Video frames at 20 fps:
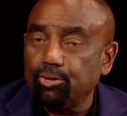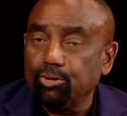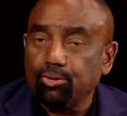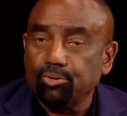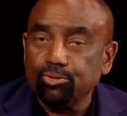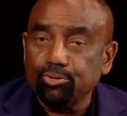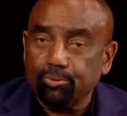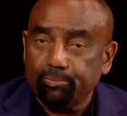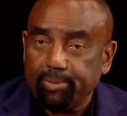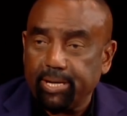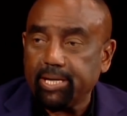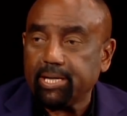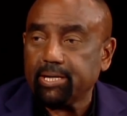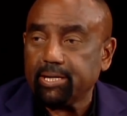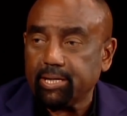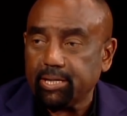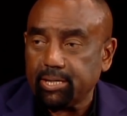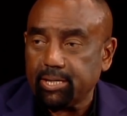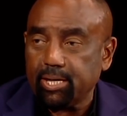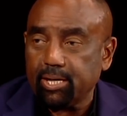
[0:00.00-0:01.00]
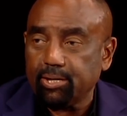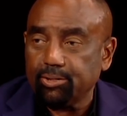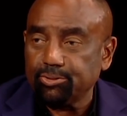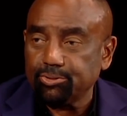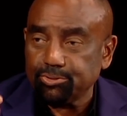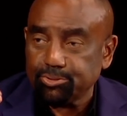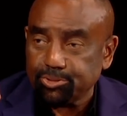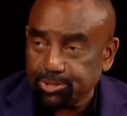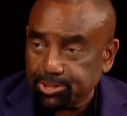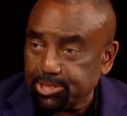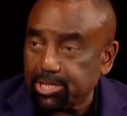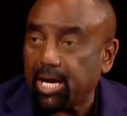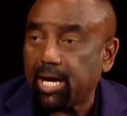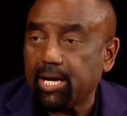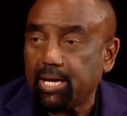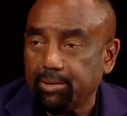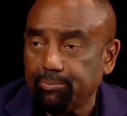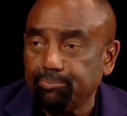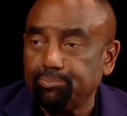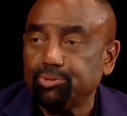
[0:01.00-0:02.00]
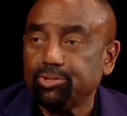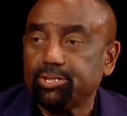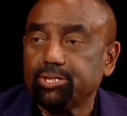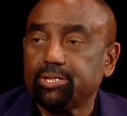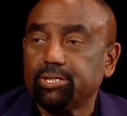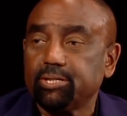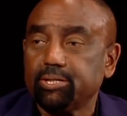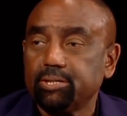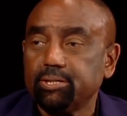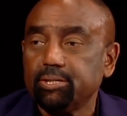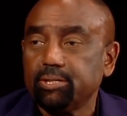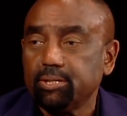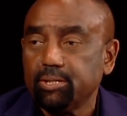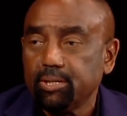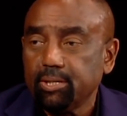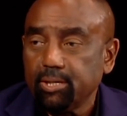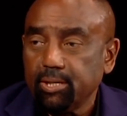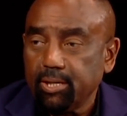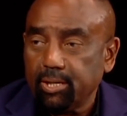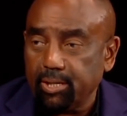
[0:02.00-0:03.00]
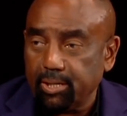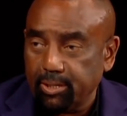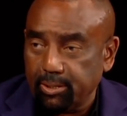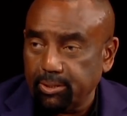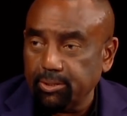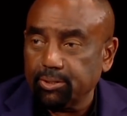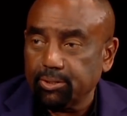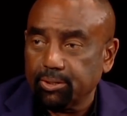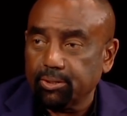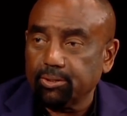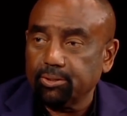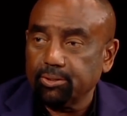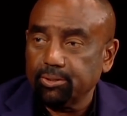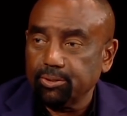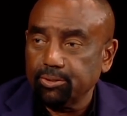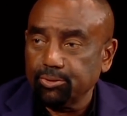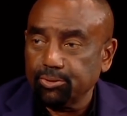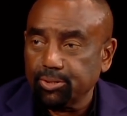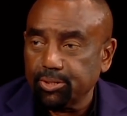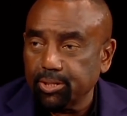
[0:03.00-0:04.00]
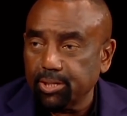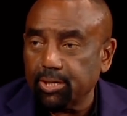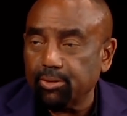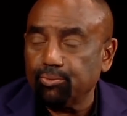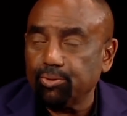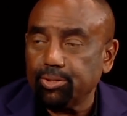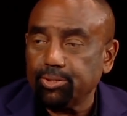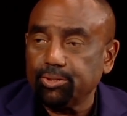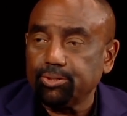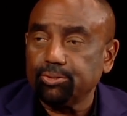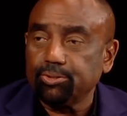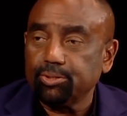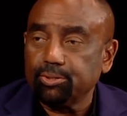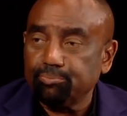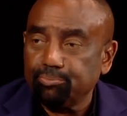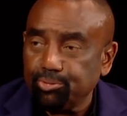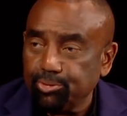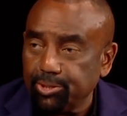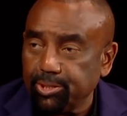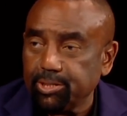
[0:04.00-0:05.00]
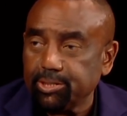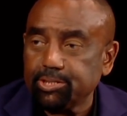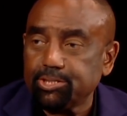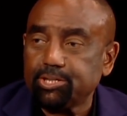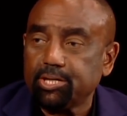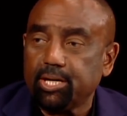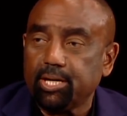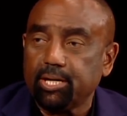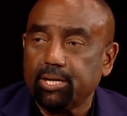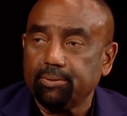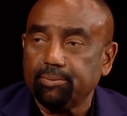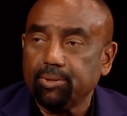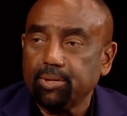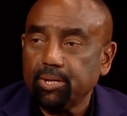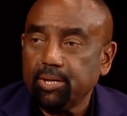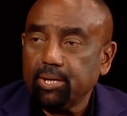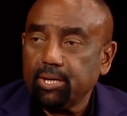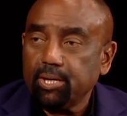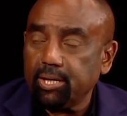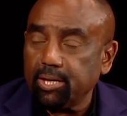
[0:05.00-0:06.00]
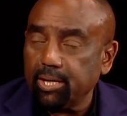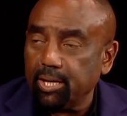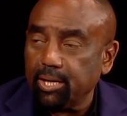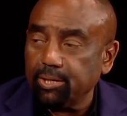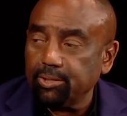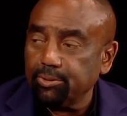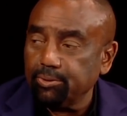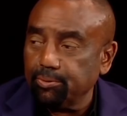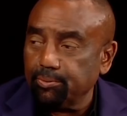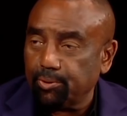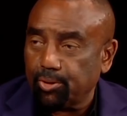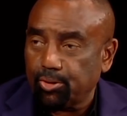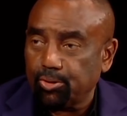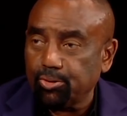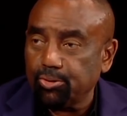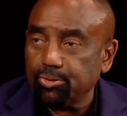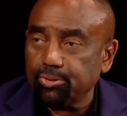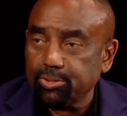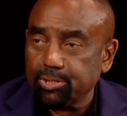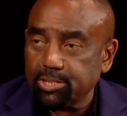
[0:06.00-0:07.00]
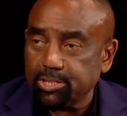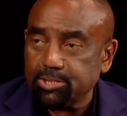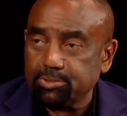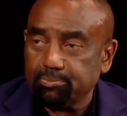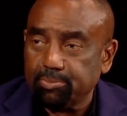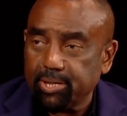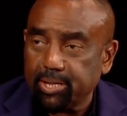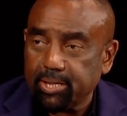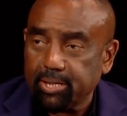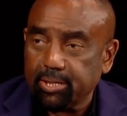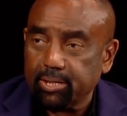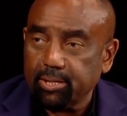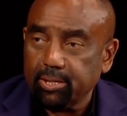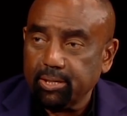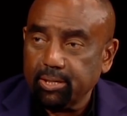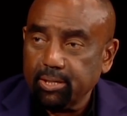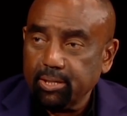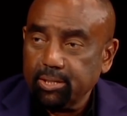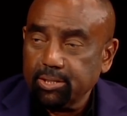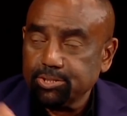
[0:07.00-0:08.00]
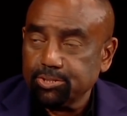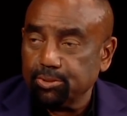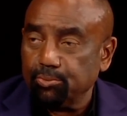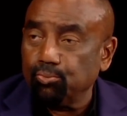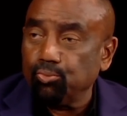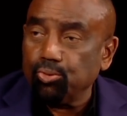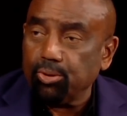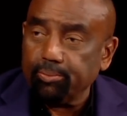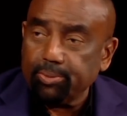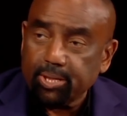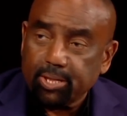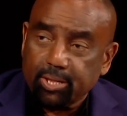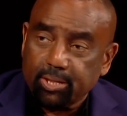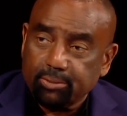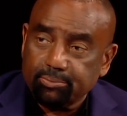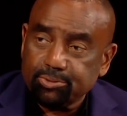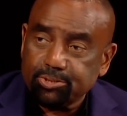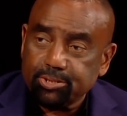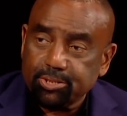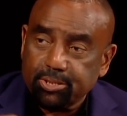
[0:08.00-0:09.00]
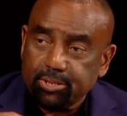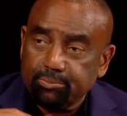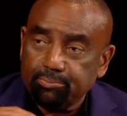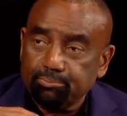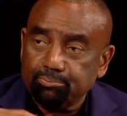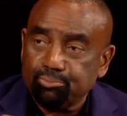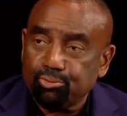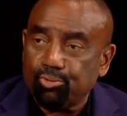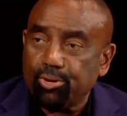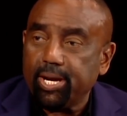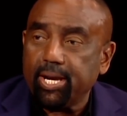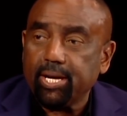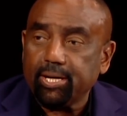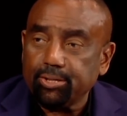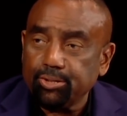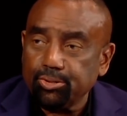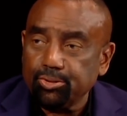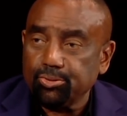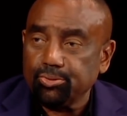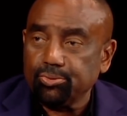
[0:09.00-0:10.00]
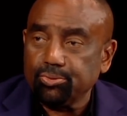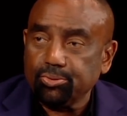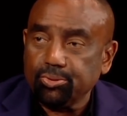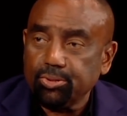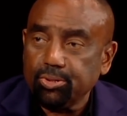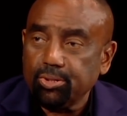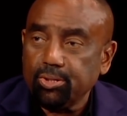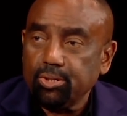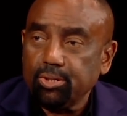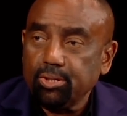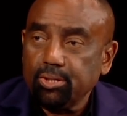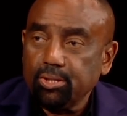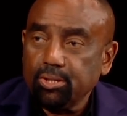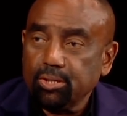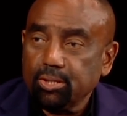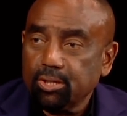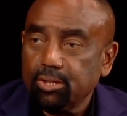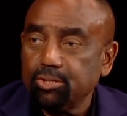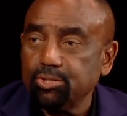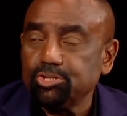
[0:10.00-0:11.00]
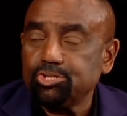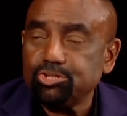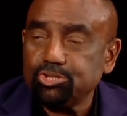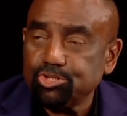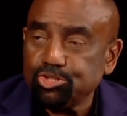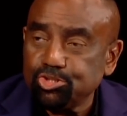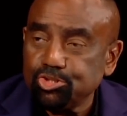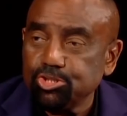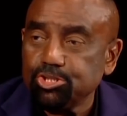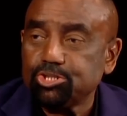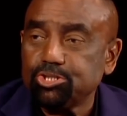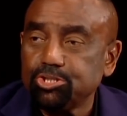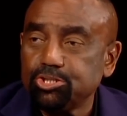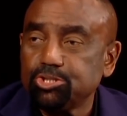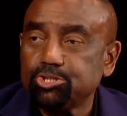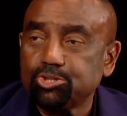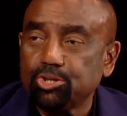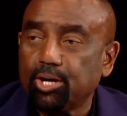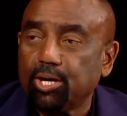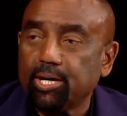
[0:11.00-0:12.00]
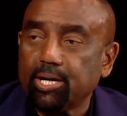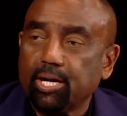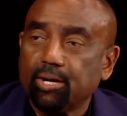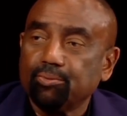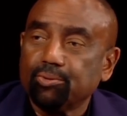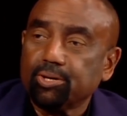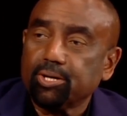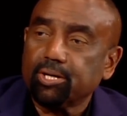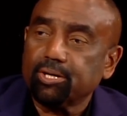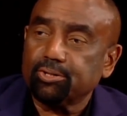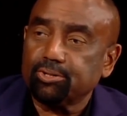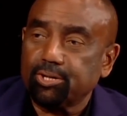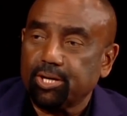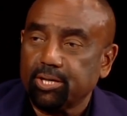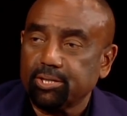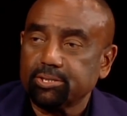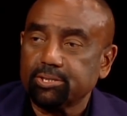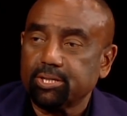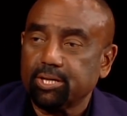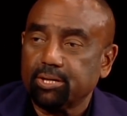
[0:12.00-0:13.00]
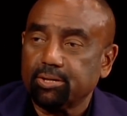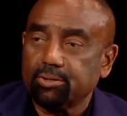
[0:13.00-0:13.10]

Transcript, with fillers: No, you're making that now due to time put in. Okay. And, you know, you're good okay. at what you do. You put in the time, and now you earn this money. Right. Some woman comes in brand new could should she start out with hundred dollars an